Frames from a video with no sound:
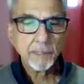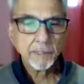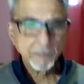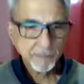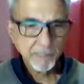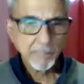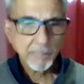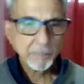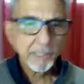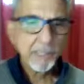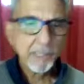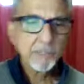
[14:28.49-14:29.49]
the same
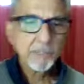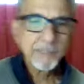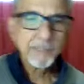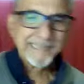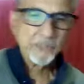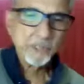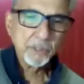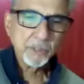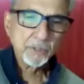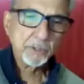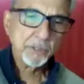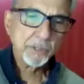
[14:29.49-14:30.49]
nature, identical
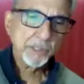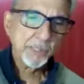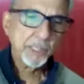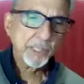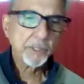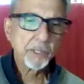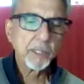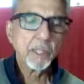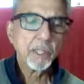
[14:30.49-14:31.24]
to the nature